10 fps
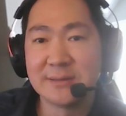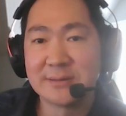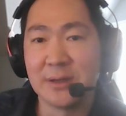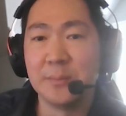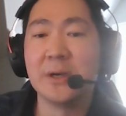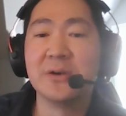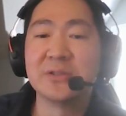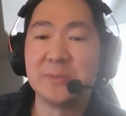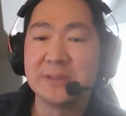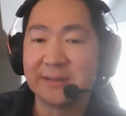So
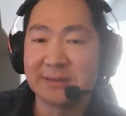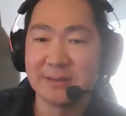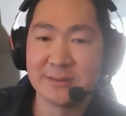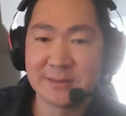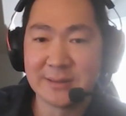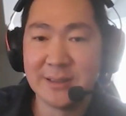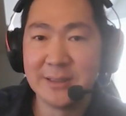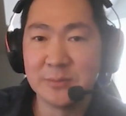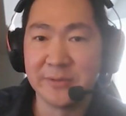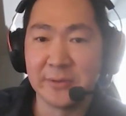most businesses
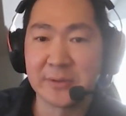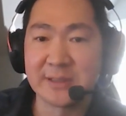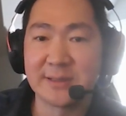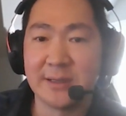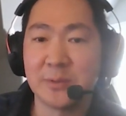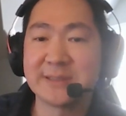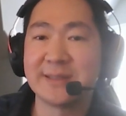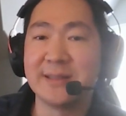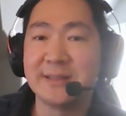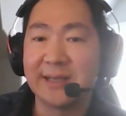will focus on what's
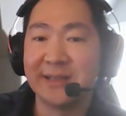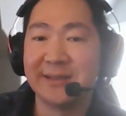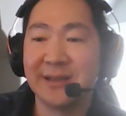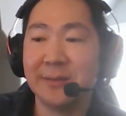the thing they can